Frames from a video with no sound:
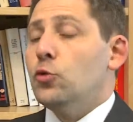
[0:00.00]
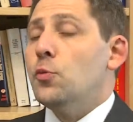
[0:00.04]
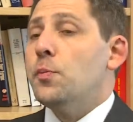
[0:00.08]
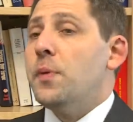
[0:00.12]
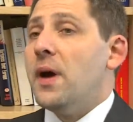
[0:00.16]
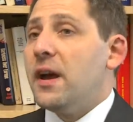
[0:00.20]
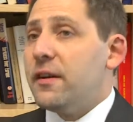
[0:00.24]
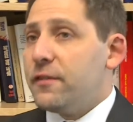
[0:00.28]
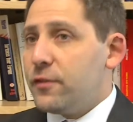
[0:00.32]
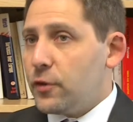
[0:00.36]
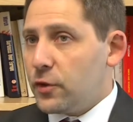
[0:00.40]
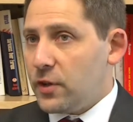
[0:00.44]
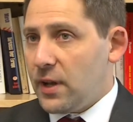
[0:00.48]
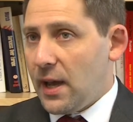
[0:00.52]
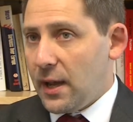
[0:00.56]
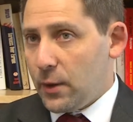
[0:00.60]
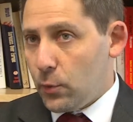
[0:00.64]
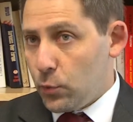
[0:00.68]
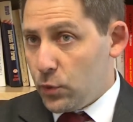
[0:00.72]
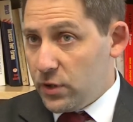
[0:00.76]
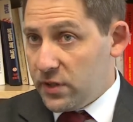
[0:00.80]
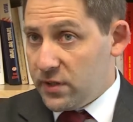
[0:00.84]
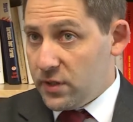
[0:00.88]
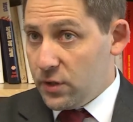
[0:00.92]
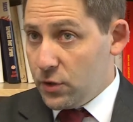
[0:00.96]
pay for
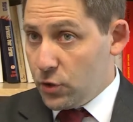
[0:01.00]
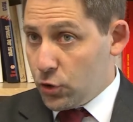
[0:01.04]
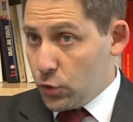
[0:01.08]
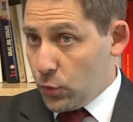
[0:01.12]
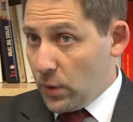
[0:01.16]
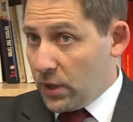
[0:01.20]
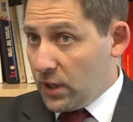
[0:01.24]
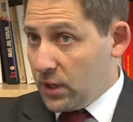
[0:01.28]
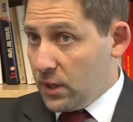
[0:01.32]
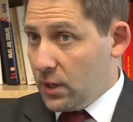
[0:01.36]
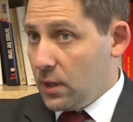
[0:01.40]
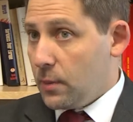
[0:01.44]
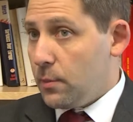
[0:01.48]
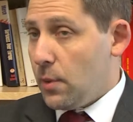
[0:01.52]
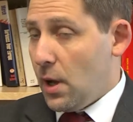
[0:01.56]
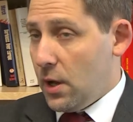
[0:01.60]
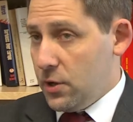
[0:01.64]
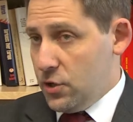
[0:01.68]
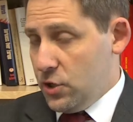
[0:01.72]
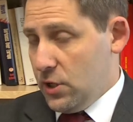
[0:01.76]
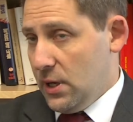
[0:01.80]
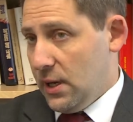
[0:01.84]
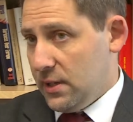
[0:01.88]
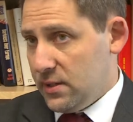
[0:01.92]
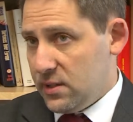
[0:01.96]
that with shrinking
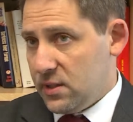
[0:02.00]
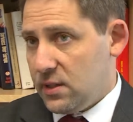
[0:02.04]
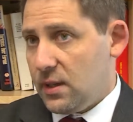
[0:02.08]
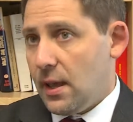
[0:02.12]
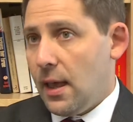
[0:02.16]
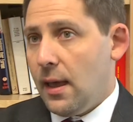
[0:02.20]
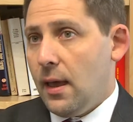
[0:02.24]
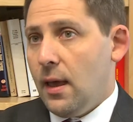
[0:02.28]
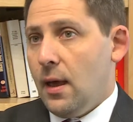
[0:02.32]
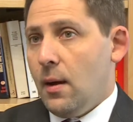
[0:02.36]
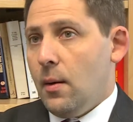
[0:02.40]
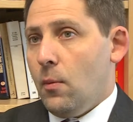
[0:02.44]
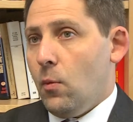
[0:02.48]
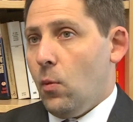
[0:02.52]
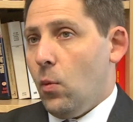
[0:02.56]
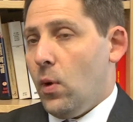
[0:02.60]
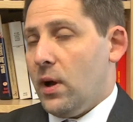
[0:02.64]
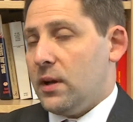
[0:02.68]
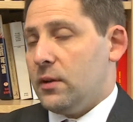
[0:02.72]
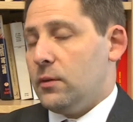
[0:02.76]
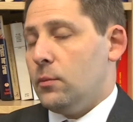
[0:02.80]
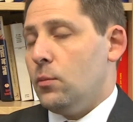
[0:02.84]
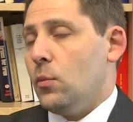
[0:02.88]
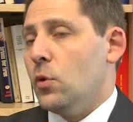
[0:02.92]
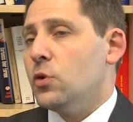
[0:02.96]
budgets,
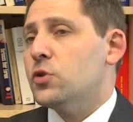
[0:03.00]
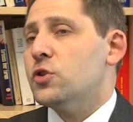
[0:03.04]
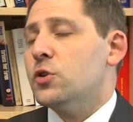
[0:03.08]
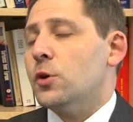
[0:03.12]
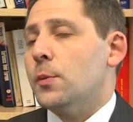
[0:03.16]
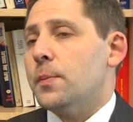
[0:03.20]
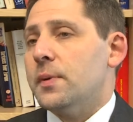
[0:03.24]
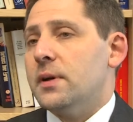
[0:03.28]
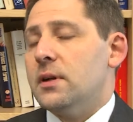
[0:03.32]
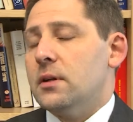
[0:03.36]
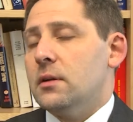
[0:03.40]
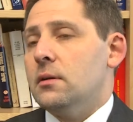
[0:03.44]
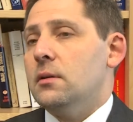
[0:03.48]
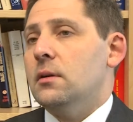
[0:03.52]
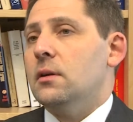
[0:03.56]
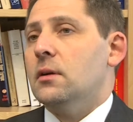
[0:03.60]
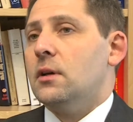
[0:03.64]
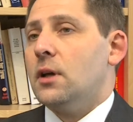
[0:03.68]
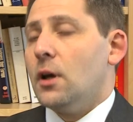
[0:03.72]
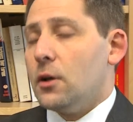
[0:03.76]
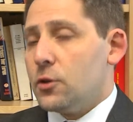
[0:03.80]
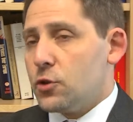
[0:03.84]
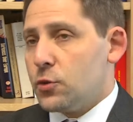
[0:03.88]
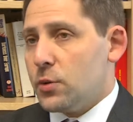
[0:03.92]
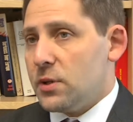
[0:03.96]
what most European
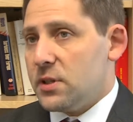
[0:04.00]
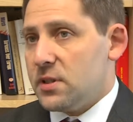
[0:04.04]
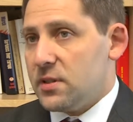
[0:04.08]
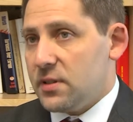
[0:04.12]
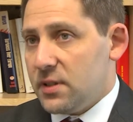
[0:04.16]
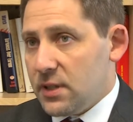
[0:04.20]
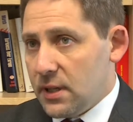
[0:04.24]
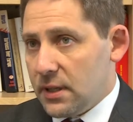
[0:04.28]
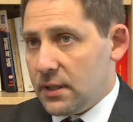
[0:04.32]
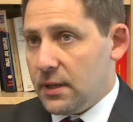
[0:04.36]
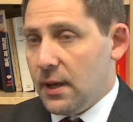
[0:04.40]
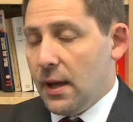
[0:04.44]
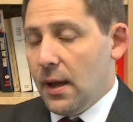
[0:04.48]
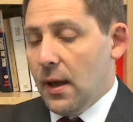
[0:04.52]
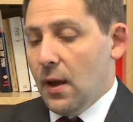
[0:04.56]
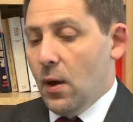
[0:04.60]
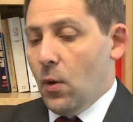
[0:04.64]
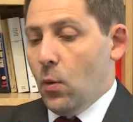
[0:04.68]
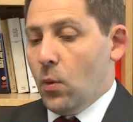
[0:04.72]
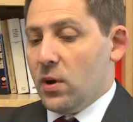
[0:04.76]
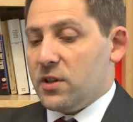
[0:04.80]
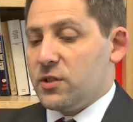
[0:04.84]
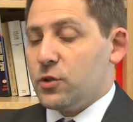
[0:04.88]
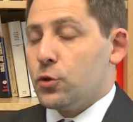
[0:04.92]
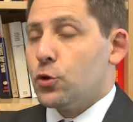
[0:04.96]
countries did
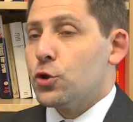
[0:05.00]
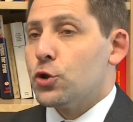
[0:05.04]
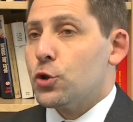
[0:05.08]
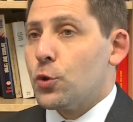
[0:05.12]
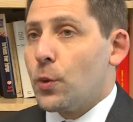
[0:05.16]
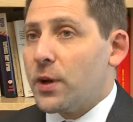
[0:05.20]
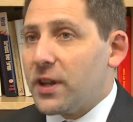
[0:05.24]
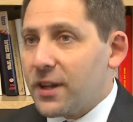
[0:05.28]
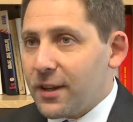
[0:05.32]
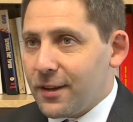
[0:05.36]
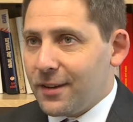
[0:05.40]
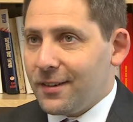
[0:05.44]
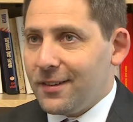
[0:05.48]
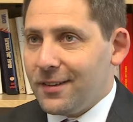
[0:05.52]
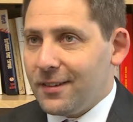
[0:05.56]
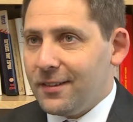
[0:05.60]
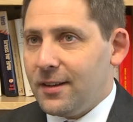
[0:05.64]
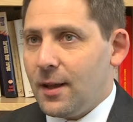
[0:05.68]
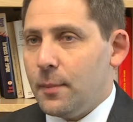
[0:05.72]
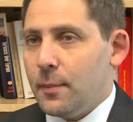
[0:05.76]
was to shrink their